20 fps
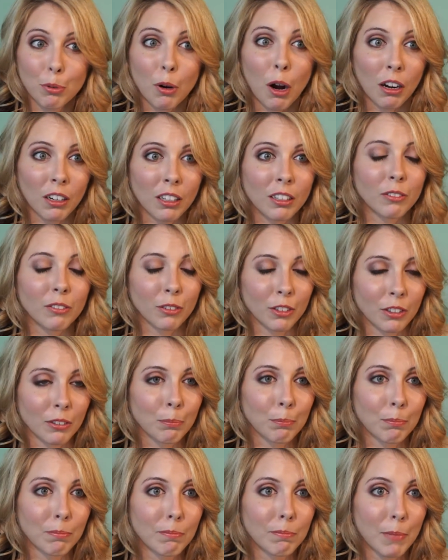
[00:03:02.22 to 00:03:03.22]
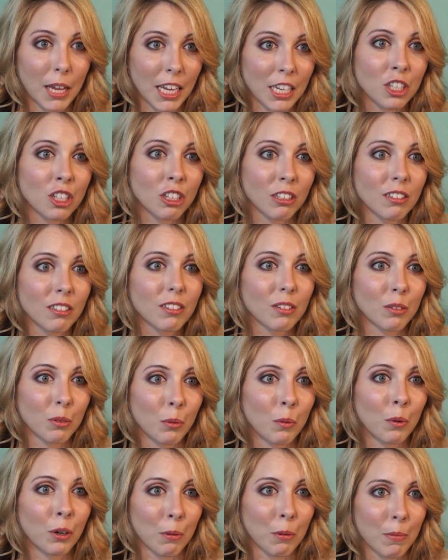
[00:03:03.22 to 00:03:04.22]
product for patients.
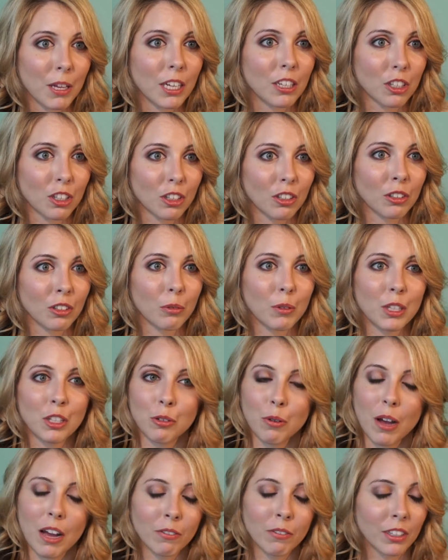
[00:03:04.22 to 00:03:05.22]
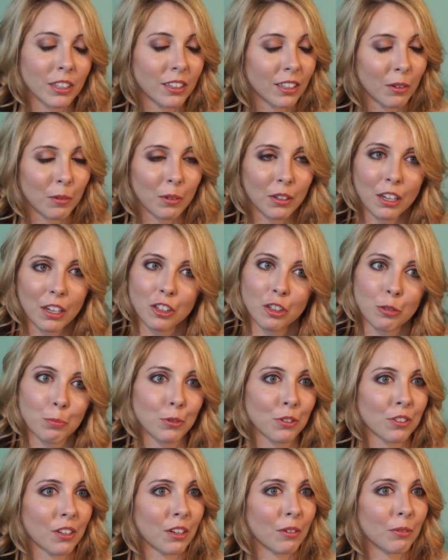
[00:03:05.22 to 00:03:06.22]
We want to make sure that we do everything
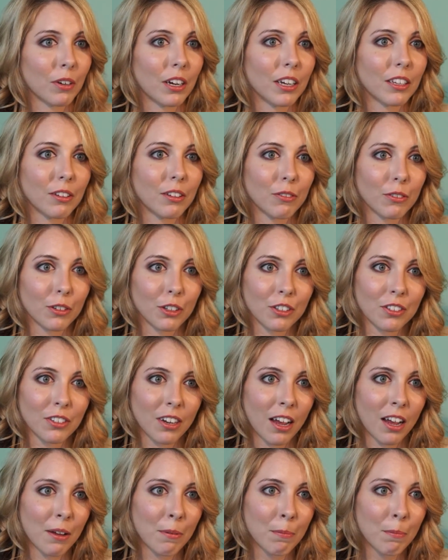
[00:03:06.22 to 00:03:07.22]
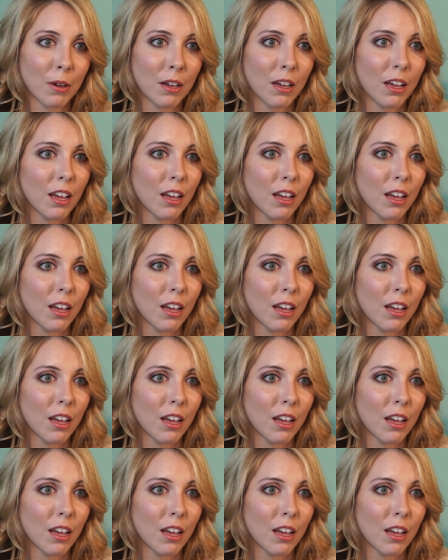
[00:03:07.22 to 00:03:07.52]
100% right the first time.